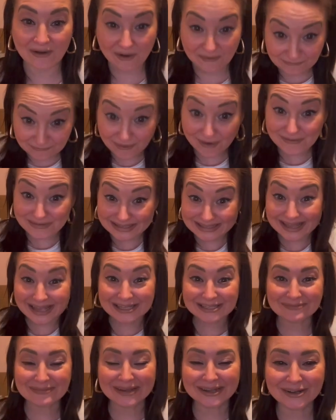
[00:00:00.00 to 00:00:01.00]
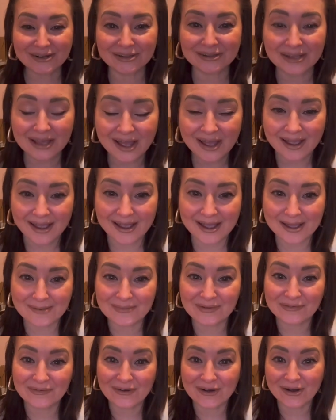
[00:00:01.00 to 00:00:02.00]
for his last meal,
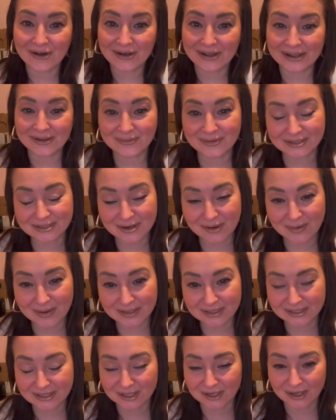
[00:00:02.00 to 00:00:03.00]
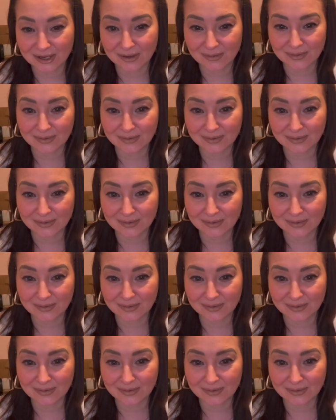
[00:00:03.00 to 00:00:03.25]
before he was going to